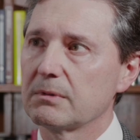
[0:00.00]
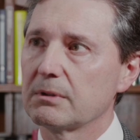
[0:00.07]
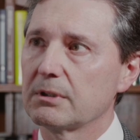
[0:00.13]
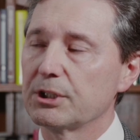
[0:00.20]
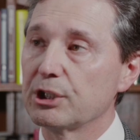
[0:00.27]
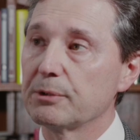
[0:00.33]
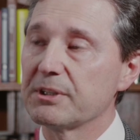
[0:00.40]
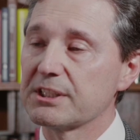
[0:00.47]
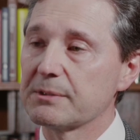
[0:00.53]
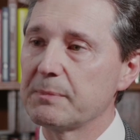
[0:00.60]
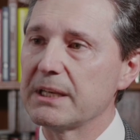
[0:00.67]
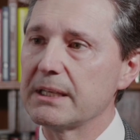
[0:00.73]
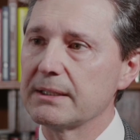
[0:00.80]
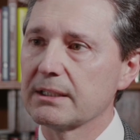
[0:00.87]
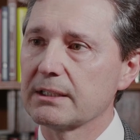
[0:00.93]

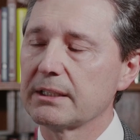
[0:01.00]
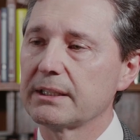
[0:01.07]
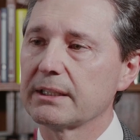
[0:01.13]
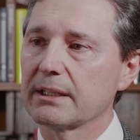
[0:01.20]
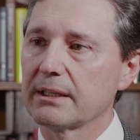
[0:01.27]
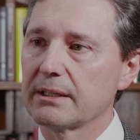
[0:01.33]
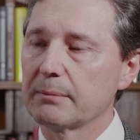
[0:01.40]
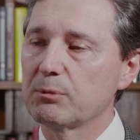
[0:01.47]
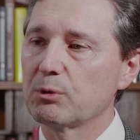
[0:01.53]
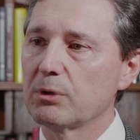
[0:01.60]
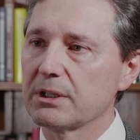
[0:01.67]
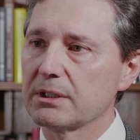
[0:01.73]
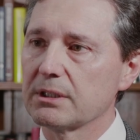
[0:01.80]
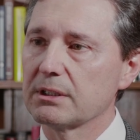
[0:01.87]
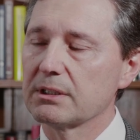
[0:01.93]
USP in the clinic, our number
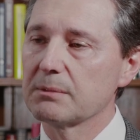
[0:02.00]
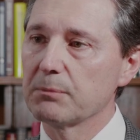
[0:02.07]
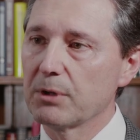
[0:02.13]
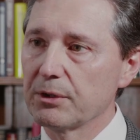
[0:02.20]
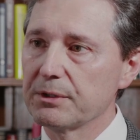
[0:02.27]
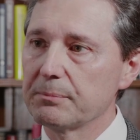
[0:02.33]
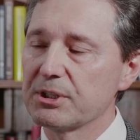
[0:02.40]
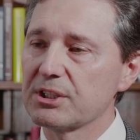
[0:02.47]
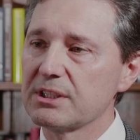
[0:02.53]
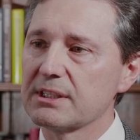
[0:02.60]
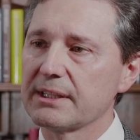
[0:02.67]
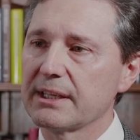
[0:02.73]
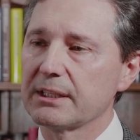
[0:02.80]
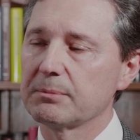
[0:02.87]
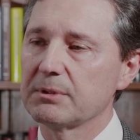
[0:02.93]
one on the mission
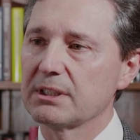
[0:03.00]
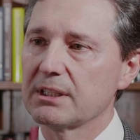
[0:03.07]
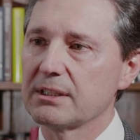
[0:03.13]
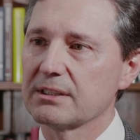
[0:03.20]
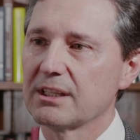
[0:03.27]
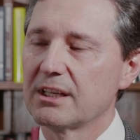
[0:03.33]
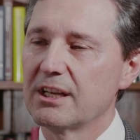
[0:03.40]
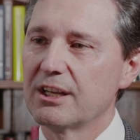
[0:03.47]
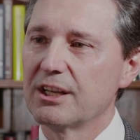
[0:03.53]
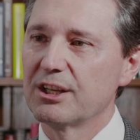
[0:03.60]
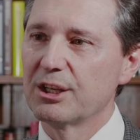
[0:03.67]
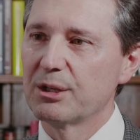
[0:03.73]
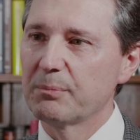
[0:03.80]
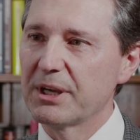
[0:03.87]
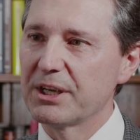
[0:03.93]
statement is
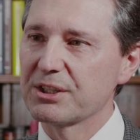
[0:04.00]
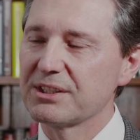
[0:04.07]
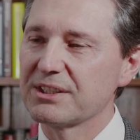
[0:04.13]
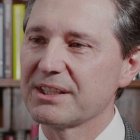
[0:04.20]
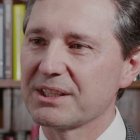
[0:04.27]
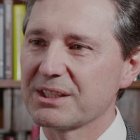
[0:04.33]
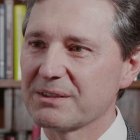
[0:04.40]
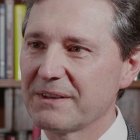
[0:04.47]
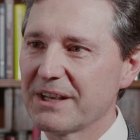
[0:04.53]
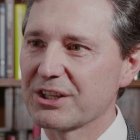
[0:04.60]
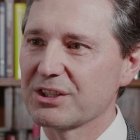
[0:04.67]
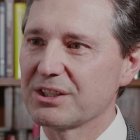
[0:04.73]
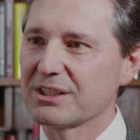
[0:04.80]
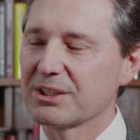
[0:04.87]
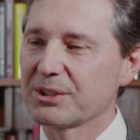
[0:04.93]
patient
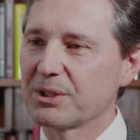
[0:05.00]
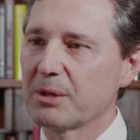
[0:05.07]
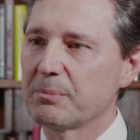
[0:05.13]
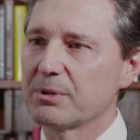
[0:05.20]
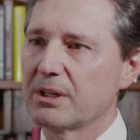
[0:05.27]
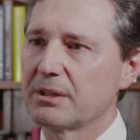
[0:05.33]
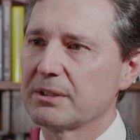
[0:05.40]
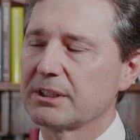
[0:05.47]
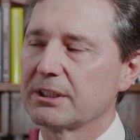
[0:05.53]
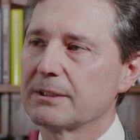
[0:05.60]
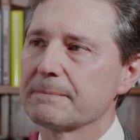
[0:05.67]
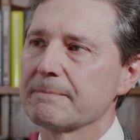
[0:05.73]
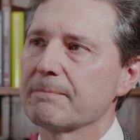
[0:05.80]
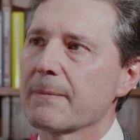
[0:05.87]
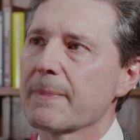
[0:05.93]
satisfaction is a top priority.
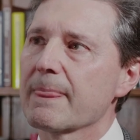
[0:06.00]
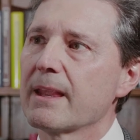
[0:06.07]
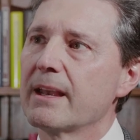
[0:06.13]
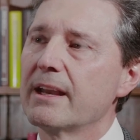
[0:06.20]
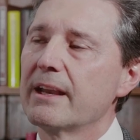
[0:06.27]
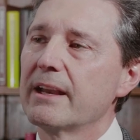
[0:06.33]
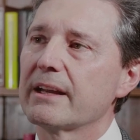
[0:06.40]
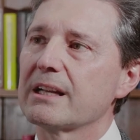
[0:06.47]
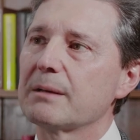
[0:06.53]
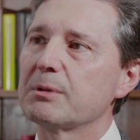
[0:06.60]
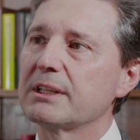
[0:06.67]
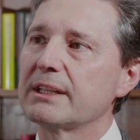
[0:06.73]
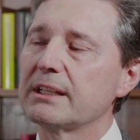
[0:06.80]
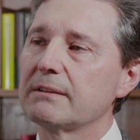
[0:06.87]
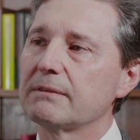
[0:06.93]
And I
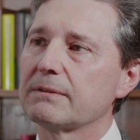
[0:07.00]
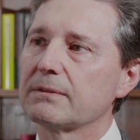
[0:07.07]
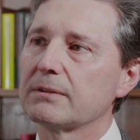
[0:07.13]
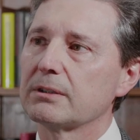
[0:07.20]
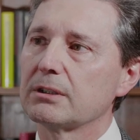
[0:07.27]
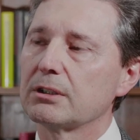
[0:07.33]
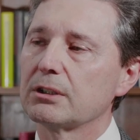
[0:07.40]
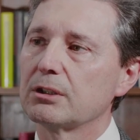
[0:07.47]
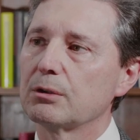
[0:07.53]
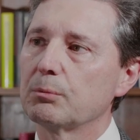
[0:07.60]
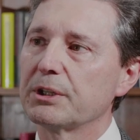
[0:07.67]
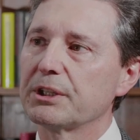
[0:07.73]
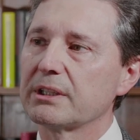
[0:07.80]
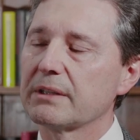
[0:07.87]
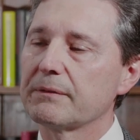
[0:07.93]
believe
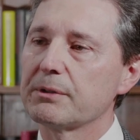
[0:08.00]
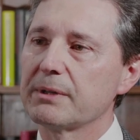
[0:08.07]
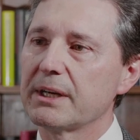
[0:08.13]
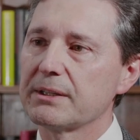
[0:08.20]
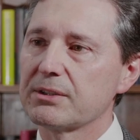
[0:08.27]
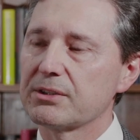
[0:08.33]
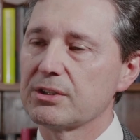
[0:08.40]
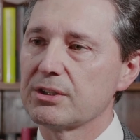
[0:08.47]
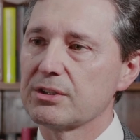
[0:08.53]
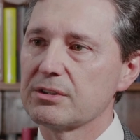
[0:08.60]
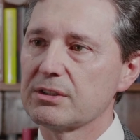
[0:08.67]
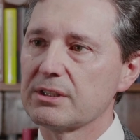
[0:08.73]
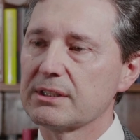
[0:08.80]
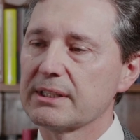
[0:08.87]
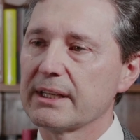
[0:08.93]
we don't have the right as
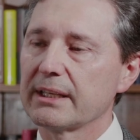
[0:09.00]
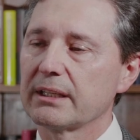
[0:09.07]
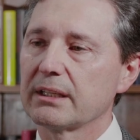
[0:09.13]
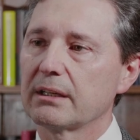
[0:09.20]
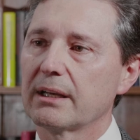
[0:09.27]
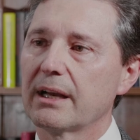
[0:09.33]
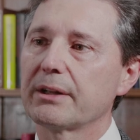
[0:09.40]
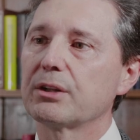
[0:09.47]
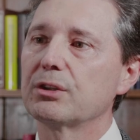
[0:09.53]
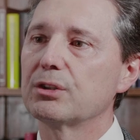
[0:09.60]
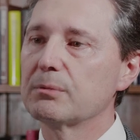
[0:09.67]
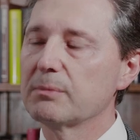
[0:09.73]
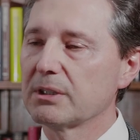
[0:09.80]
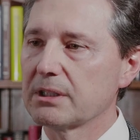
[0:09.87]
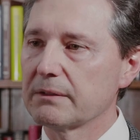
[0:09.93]
surgeons to say, I don't
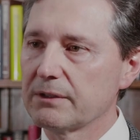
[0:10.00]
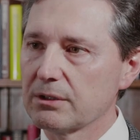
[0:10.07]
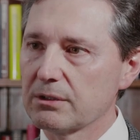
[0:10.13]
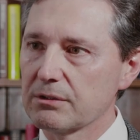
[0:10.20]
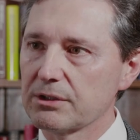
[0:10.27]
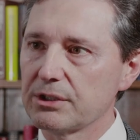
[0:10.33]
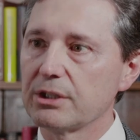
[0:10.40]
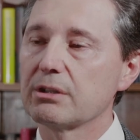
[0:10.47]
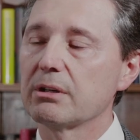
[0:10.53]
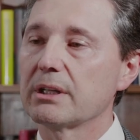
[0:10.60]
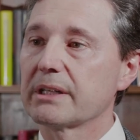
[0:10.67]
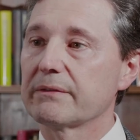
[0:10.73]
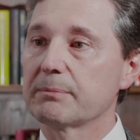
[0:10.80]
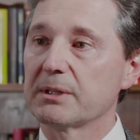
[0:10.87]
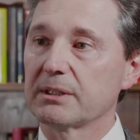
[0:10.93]
do multifocal, so you can't
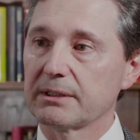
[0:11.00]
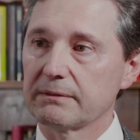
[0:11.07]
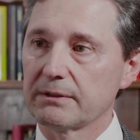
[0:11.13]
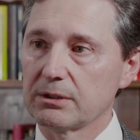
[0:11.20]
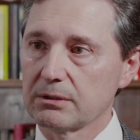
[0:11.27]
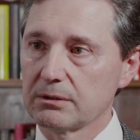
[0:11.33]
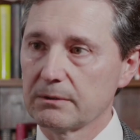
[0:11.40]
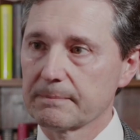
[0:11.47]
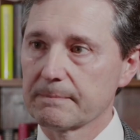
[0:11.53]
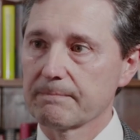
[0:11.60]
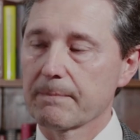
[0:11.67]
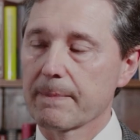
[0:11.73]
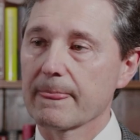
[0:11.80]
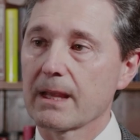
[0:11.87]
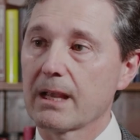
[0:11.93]
have a multifocal.
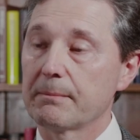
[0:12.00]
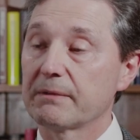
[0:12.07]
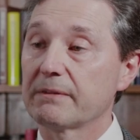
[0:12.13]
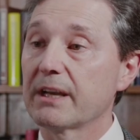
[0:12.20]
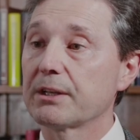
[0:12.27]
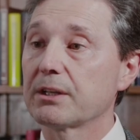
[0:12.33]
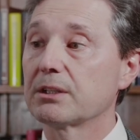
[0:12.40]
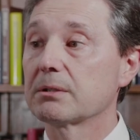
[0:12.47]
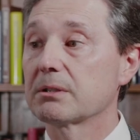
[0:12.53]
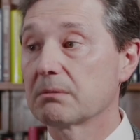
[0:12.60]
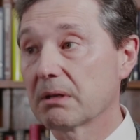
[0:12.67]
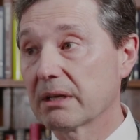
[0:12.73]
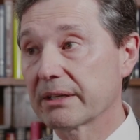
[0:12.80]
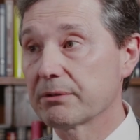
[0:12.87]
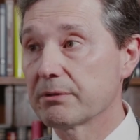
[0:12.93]
I mean, if I don't do it,
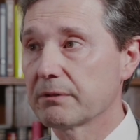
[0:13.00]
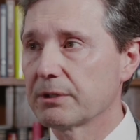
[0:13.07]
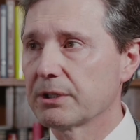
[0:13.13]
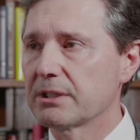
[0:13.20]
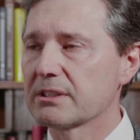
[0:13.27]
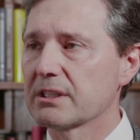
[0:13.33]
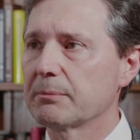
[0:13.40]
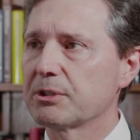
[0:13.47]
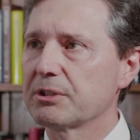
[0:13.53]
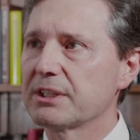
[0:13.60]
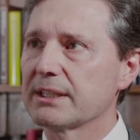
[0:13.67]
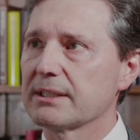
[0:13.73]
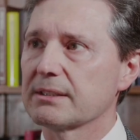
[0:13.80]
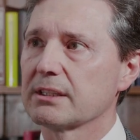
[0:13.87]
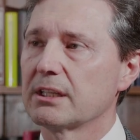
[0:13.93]
I can refer you to someone who
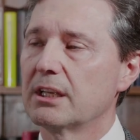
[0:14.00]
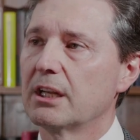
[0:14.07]
does.